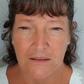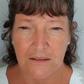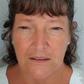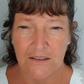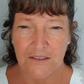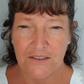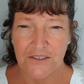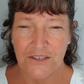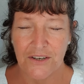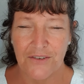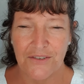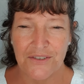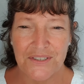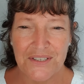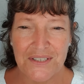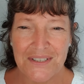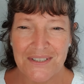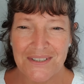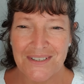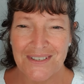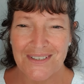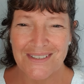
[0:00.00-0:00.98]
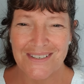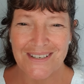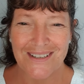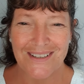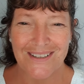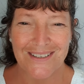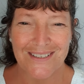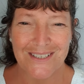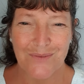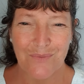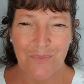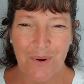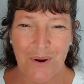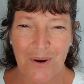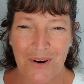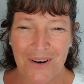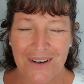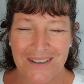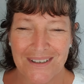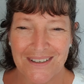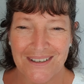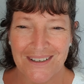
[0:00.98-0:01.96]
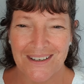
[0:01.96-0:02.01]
There's no distance in the Spirit